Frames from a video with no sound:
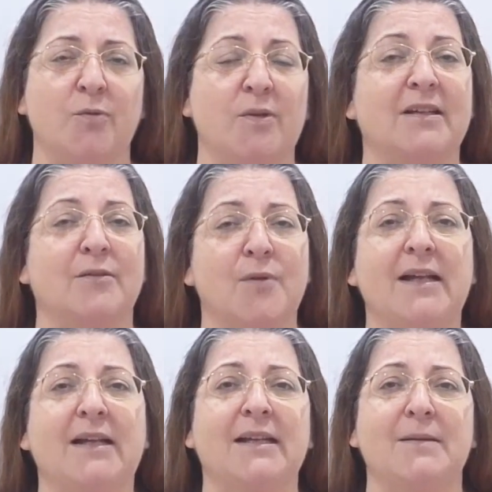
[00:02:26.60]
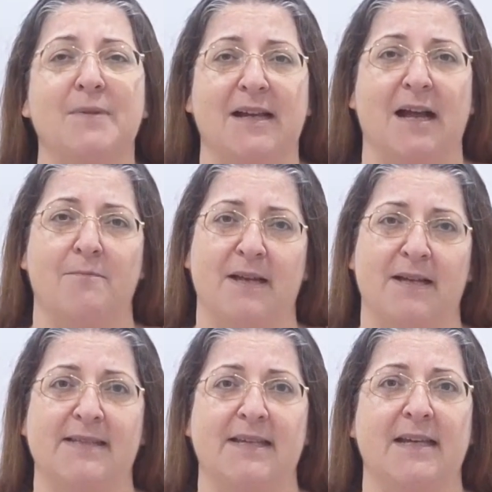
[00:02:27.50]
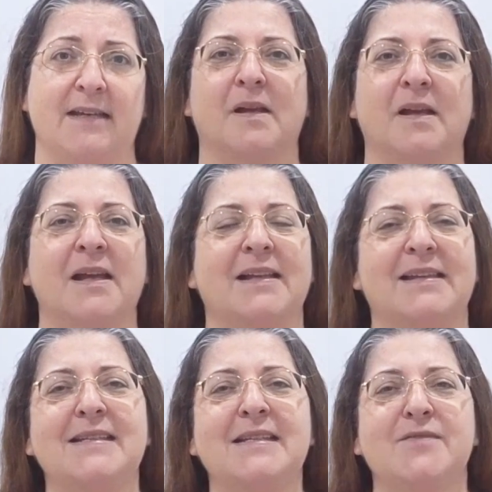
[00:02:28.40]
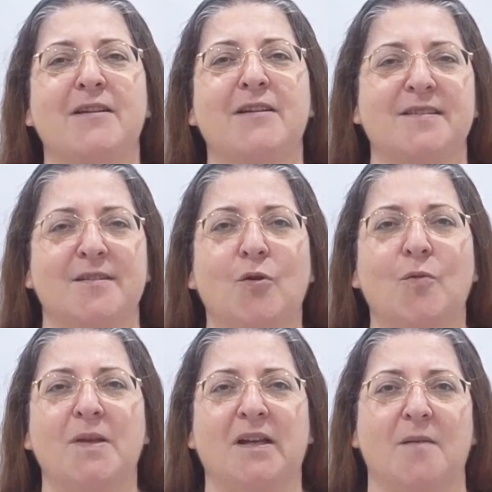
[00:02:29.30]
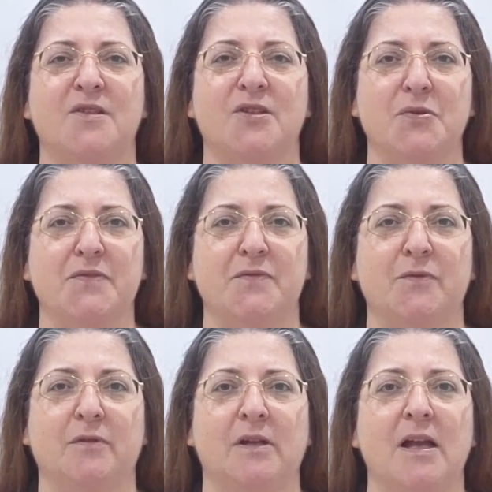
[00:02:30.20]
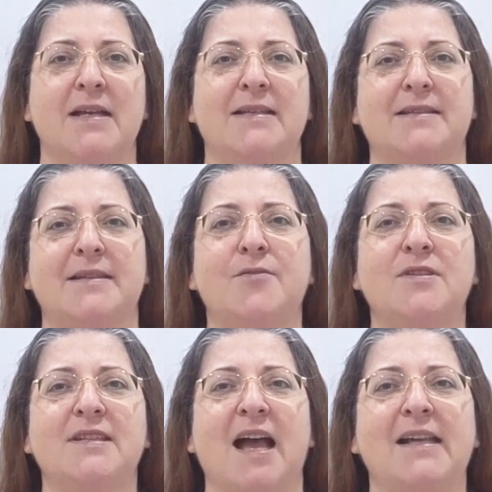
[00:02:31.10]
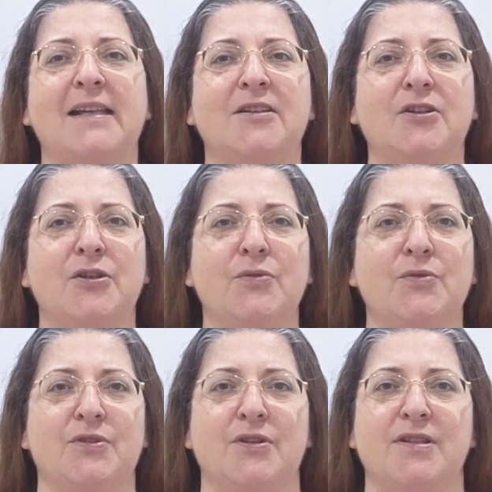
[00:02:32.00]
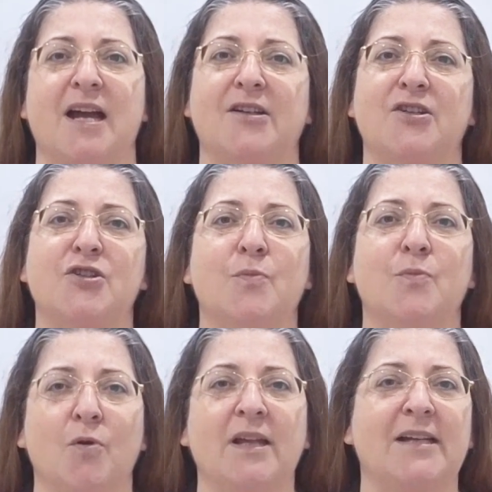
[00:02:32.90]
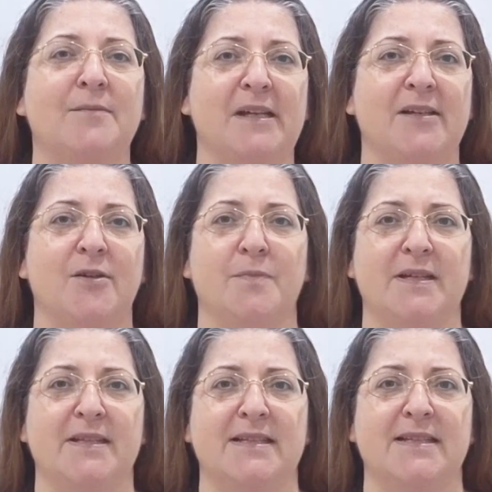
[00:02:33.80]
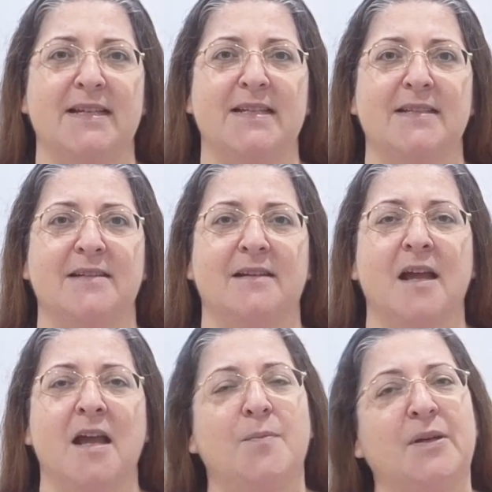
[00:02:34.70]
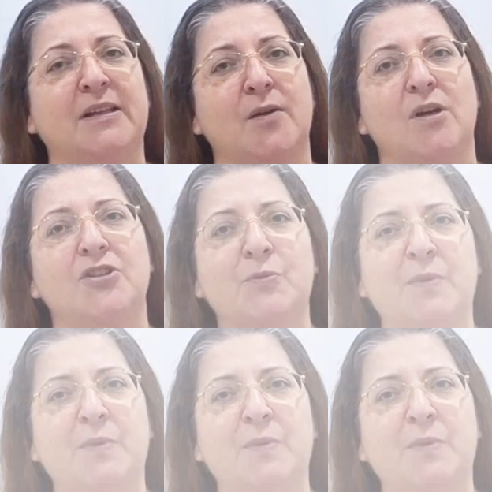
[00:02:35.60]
will quickly become messy. This is where Xero becomes useful. Xero's ideal users are the small and medium businesses. But I want to